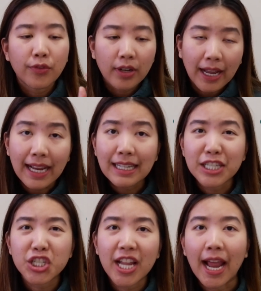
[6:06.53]
For the
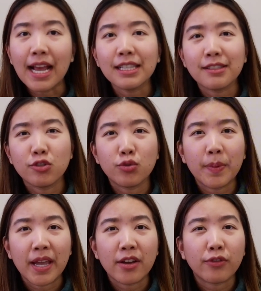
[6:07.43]
English test,
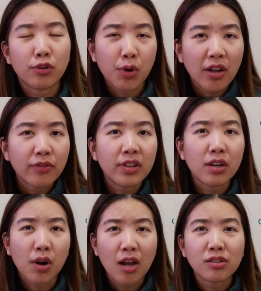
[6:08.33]
you pay for
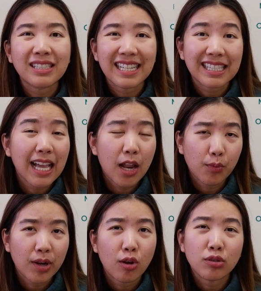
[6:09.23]
roughly around
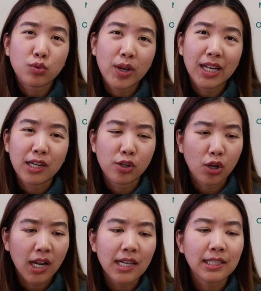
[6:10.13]
600 Australian
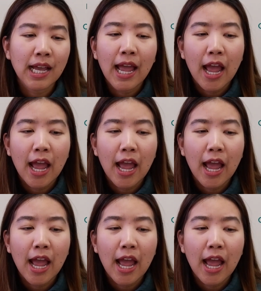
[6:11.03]
dollars.